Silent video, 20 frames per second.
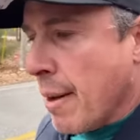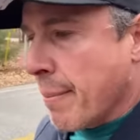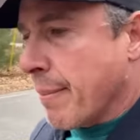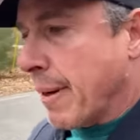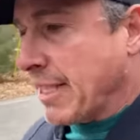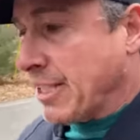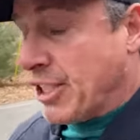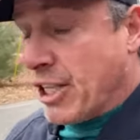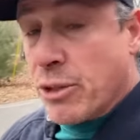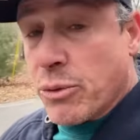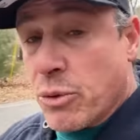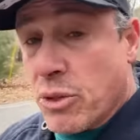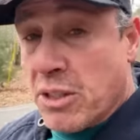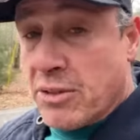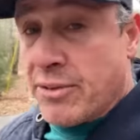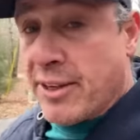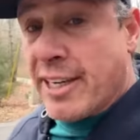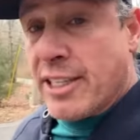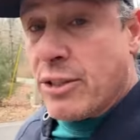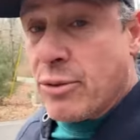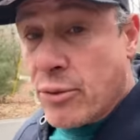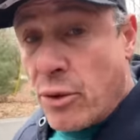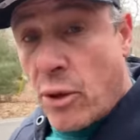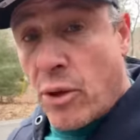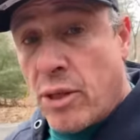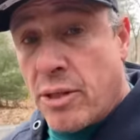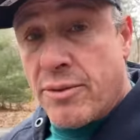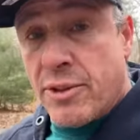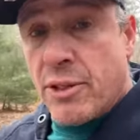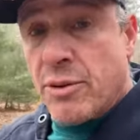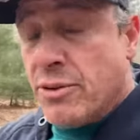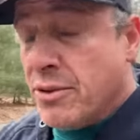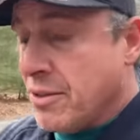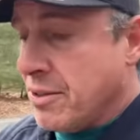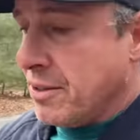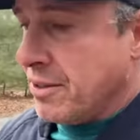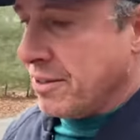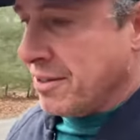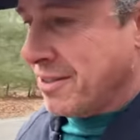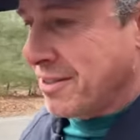my general advice for all of you,
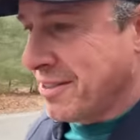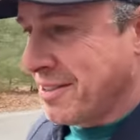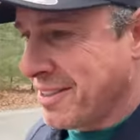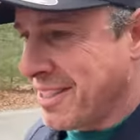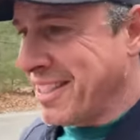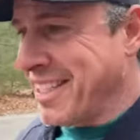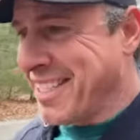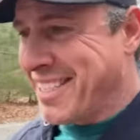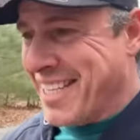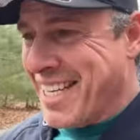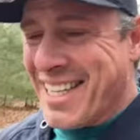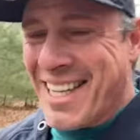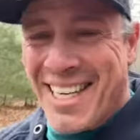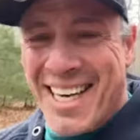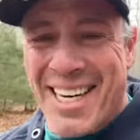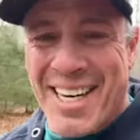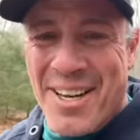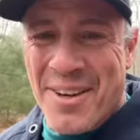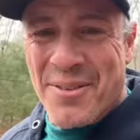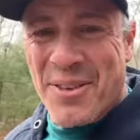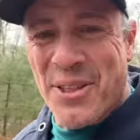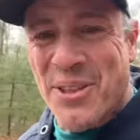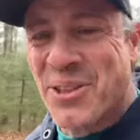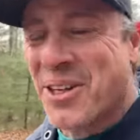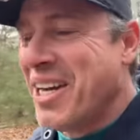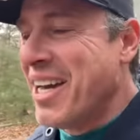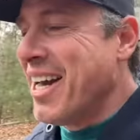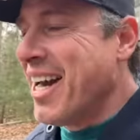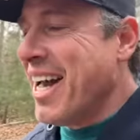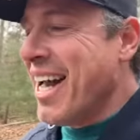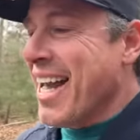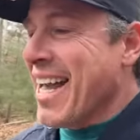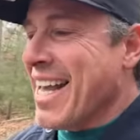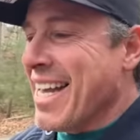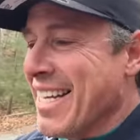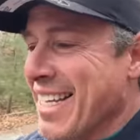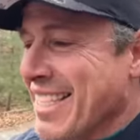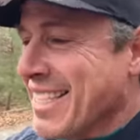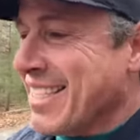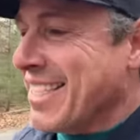to the extent that any of you
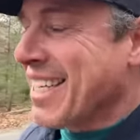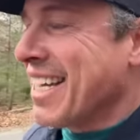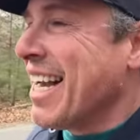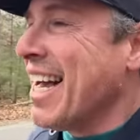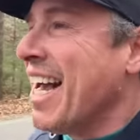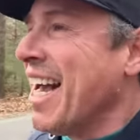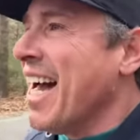is